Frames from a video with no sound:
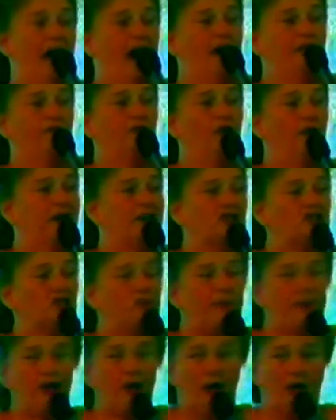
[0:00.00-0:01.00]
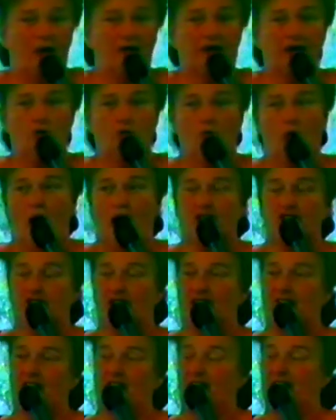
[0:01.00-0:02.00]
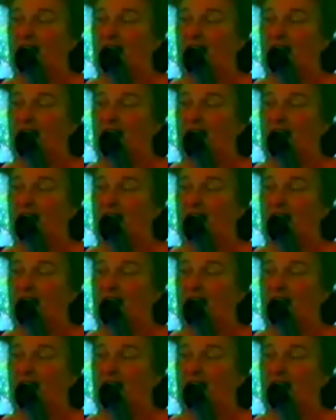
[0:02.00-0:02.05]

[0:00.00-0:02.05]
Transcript: our voice be heard in Washington,